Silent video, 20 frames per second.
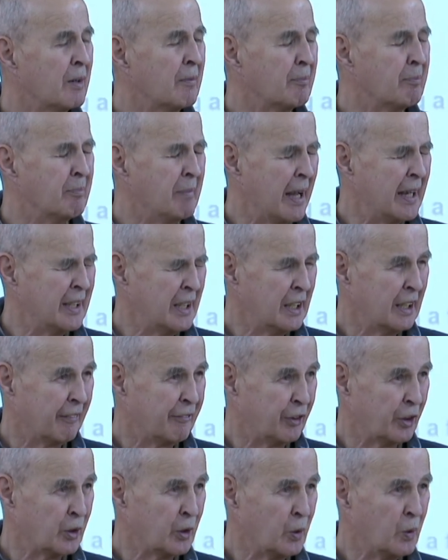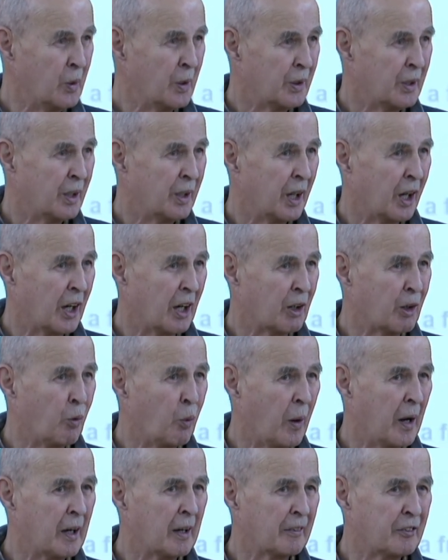many of you are
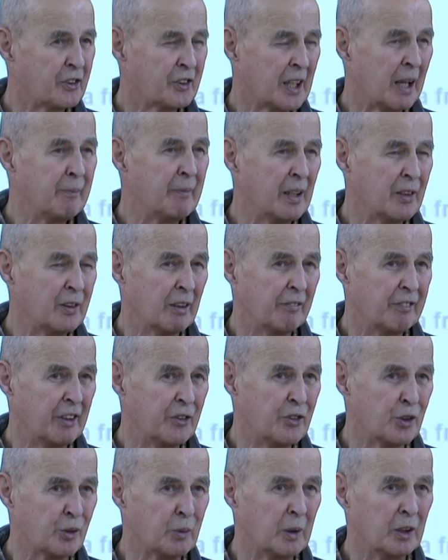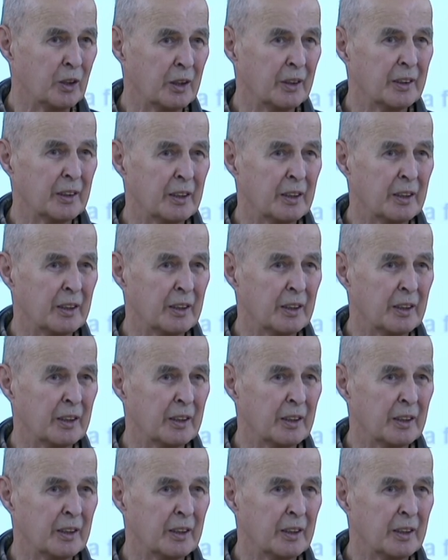aware of some individual